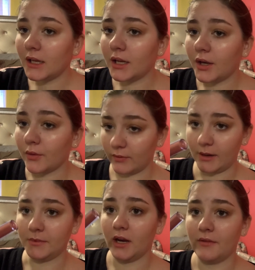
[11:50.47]

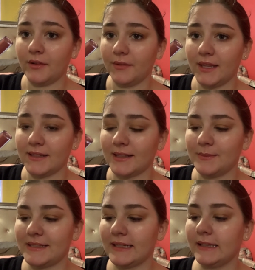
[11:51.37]
rubbed off of this
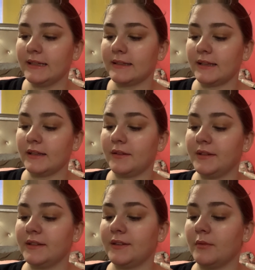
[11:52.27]
lipstick because I love it
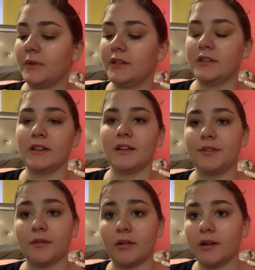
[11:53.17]
so much, and I
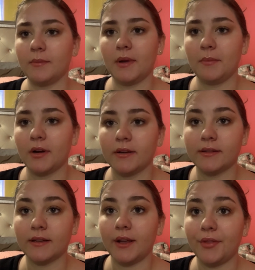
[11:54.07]
throw it in my purse
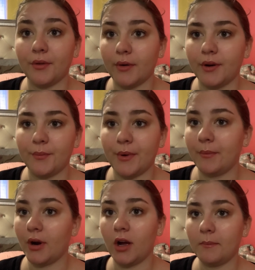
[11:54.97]
and I throw it in my
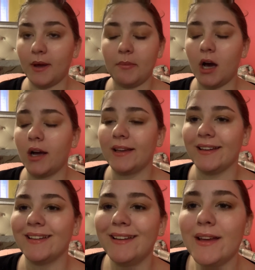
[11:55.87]
bra in my
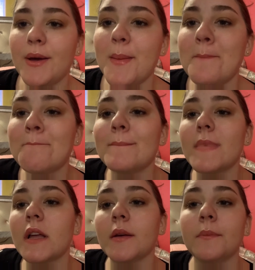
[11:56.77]
pocket.
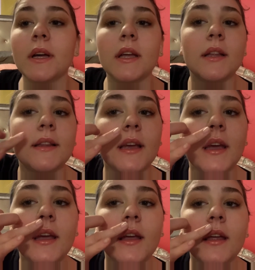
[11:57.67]
But
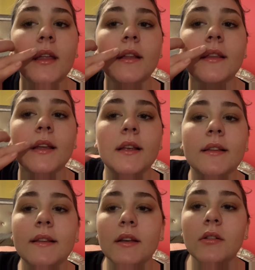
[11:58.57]
it's like
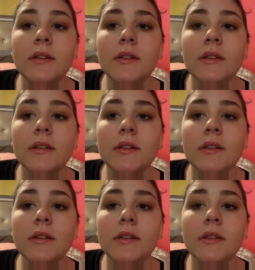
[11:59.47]
Silk